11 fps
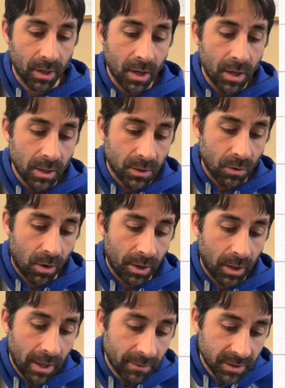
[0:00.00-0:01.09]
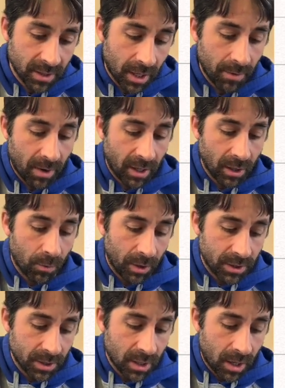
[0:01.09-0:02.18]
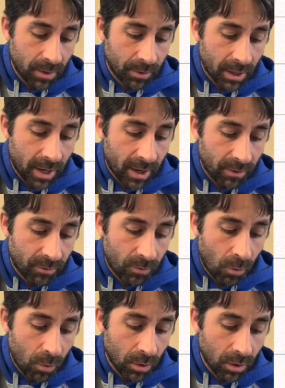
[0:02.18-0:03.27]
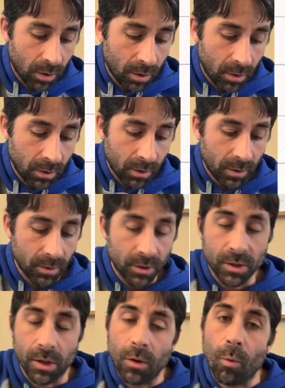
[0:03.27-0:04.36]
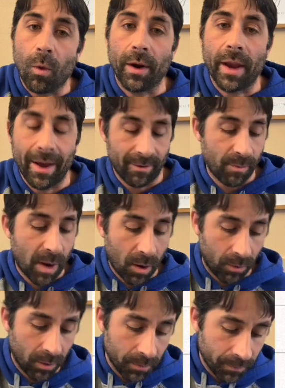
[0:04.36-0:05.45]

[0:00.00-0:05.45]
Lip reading: So on the left side of my equation, I'm going to have 4 to the 1/2 power.